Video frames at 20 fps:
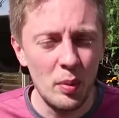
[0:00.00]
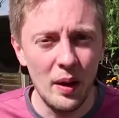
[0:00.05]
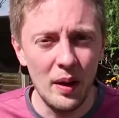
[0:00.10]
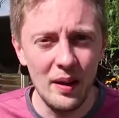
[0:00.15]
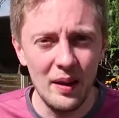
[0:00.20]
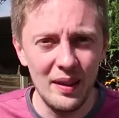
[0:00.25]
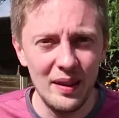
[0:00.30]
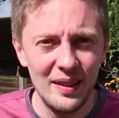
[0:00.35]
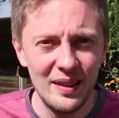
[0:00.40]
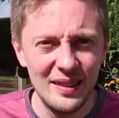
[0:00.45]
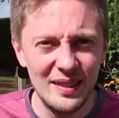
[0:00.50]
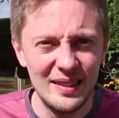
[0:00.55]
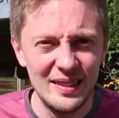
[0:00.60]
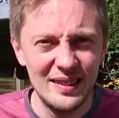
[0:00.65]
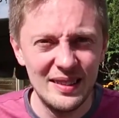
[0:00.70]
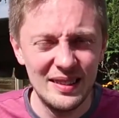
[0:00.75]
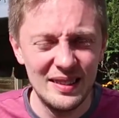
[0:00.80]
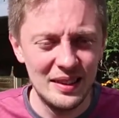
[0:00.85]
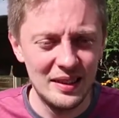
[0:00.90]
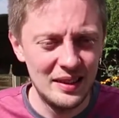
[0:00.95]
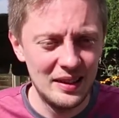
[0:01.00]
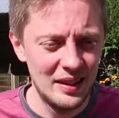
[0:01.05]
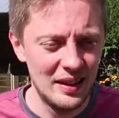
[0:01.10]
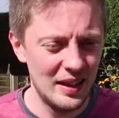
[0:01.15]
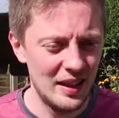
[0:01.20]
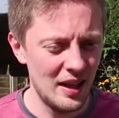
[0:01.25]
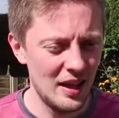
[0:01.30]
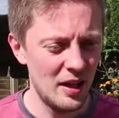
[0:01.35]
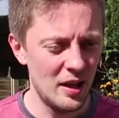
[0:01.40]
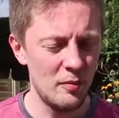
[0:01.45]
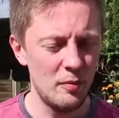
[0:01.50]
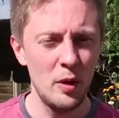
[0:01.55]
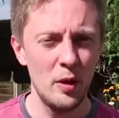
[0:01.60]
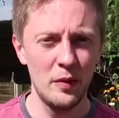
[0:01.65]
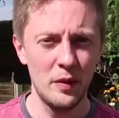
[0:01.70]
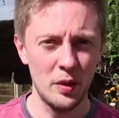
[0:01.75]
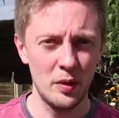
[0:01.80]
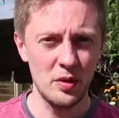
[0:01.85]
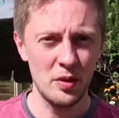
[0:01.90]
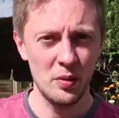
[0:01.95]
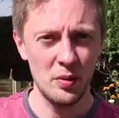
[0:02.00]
But moving on